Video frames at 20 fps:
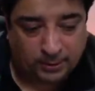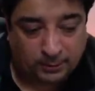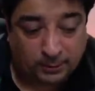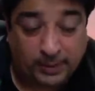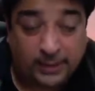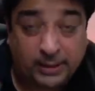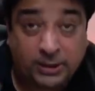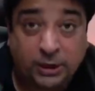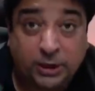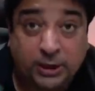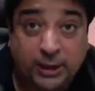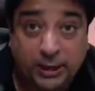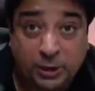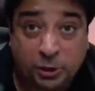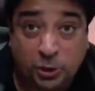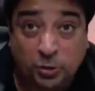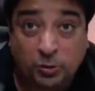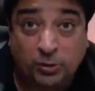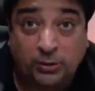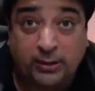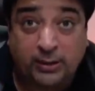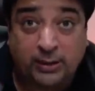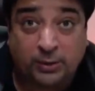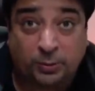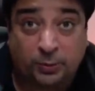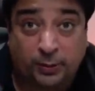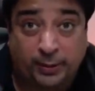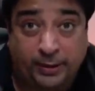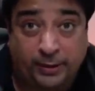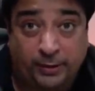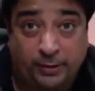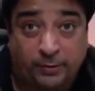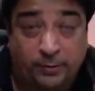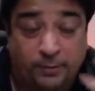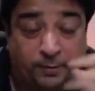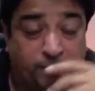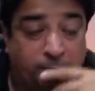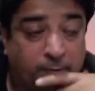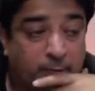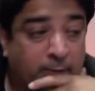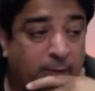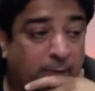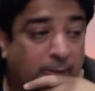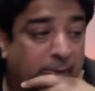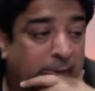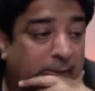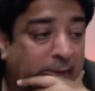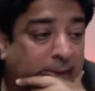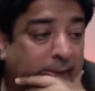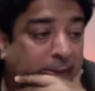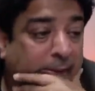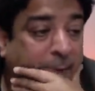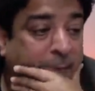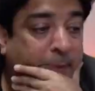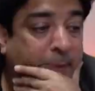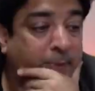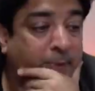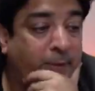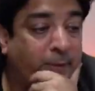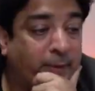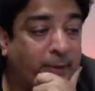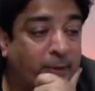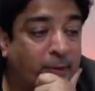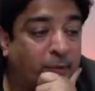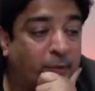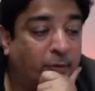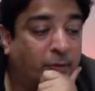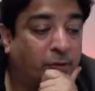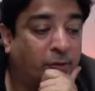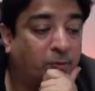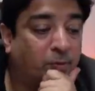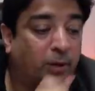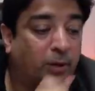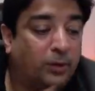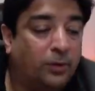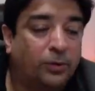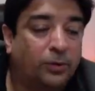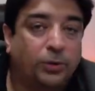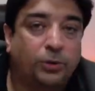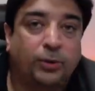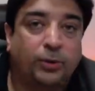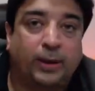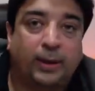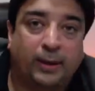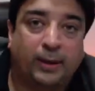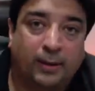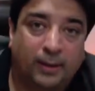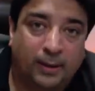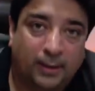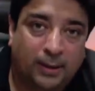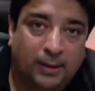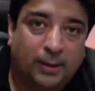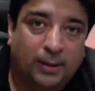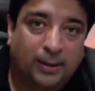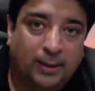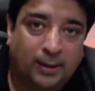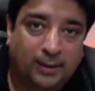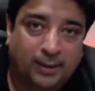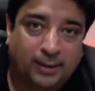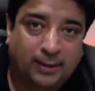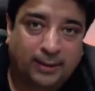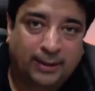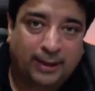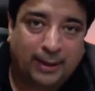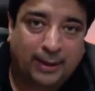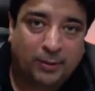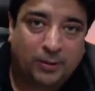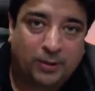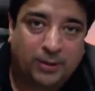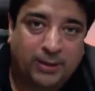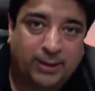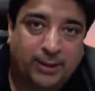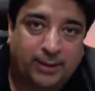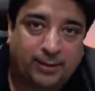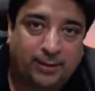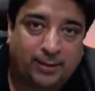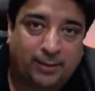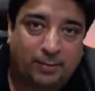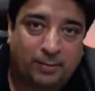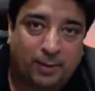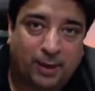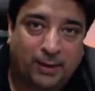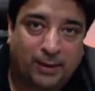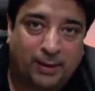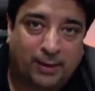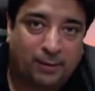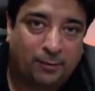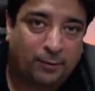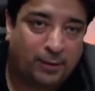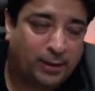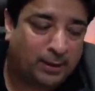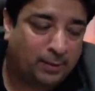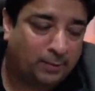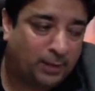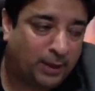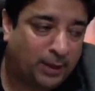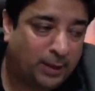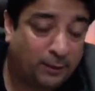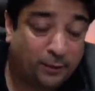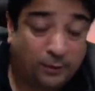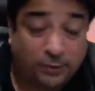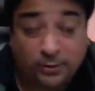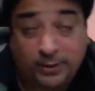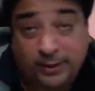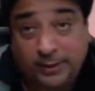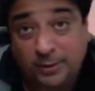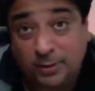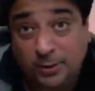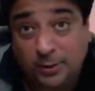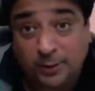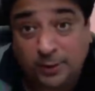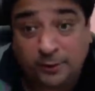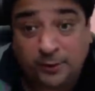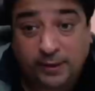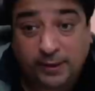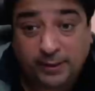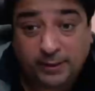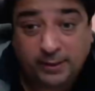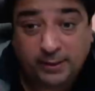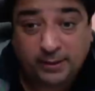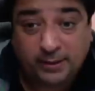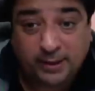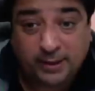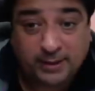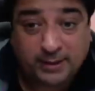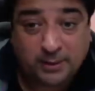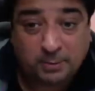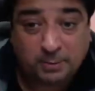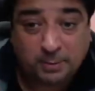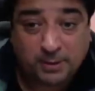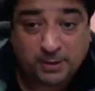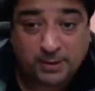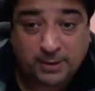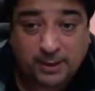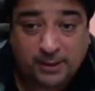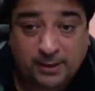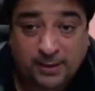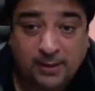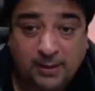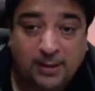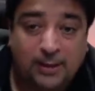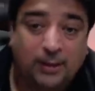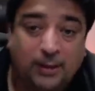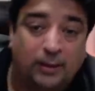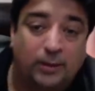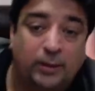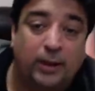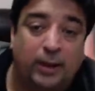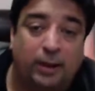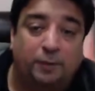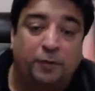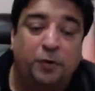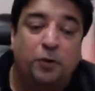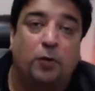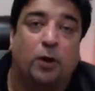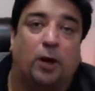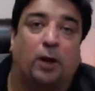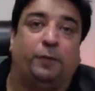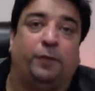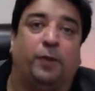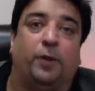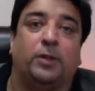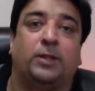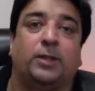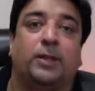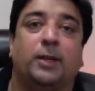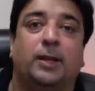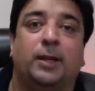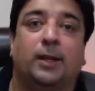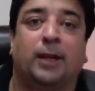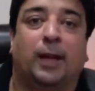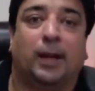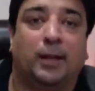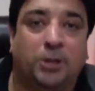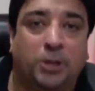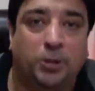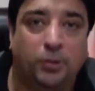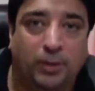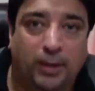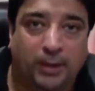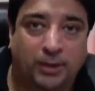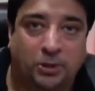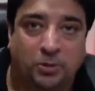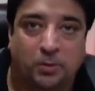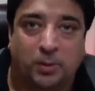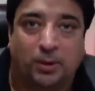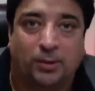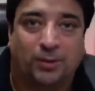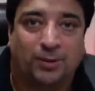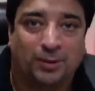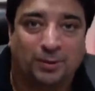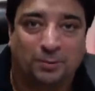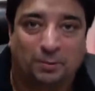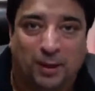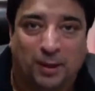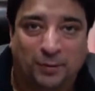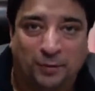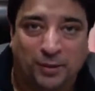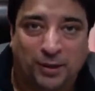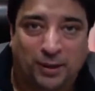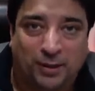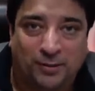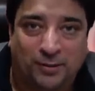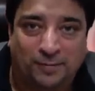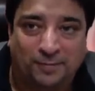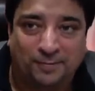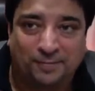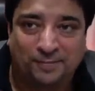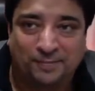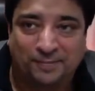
when I schedule this video, upcoming video for tomorrow, you can click on set reminder. And when I'm live, you get notified. As simple as that. Love you all, folks. I'll see you guys tomorrow. Bye for now.